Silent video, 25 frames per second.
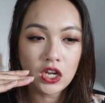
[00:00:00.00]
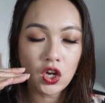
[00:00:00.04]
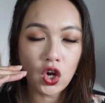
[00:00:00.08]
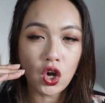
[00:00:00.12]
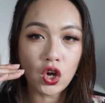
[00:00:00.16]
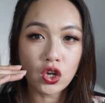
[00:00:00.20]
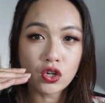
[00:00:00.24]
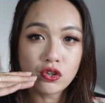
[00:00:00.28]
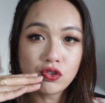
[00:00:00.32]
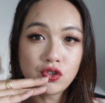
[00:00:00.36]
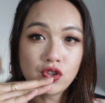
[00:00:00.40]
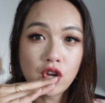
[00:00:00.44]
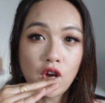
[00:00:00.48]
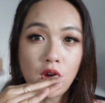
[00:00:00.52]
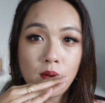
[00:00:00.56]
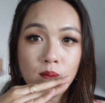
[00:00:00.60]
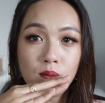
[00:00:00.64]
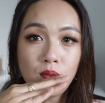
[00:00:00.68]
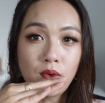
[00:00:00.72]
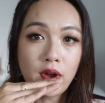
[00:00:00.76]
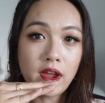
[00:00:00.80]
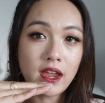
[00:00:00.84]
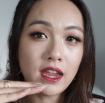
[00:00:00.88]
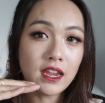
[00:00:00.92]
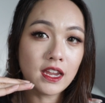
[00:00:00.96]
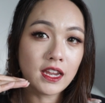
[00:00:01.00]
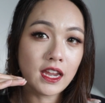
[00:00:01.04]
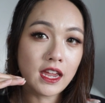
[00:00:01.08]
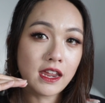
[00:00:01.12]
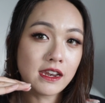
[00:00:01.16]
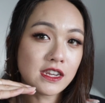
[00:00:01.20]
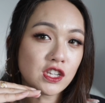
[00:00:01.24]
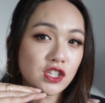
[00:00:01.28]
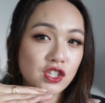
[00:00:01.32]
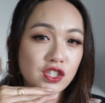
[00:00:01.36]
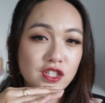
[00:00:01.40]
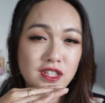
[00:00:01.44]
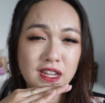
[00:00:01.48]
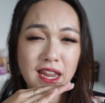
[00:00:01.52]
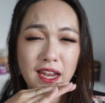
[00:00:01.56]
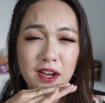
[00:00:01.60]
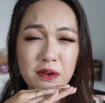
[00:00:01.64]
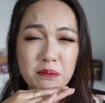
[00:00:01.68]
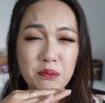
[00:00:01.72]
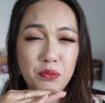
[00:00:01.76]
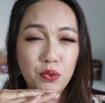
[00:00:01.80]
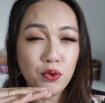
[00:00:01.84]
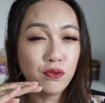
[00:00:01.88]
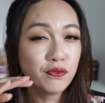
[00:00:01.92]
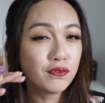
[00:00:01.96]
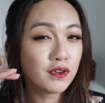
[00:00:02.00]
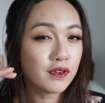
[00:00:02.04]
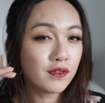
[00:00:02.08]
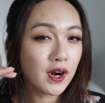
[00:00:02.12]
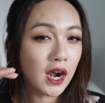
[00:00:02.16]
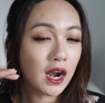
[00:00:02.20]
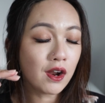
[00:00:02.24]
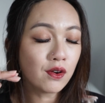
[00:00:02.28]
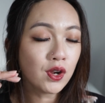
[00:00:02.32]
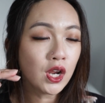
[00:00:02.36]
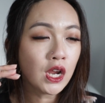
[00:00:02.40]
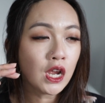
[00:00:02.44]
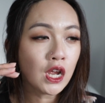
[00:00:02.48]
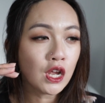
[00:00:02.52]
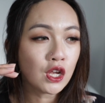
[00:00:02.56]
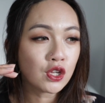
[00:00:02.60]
on top where it can just like move around.